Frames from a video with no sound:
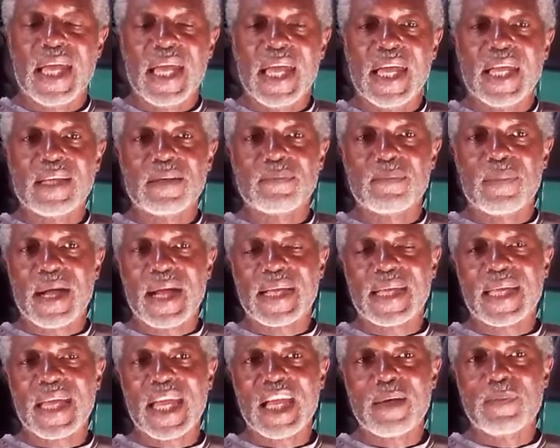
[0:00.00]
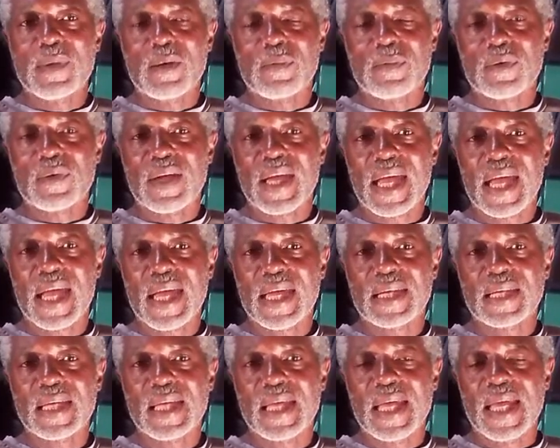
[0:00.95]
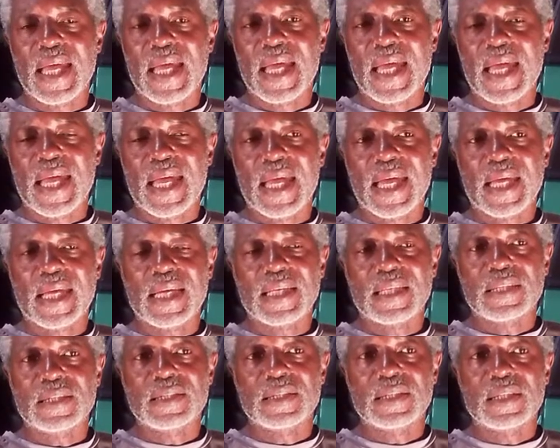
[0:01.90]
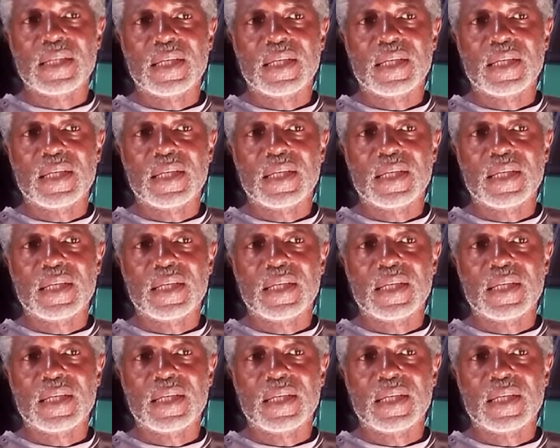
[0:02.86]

And my K member had a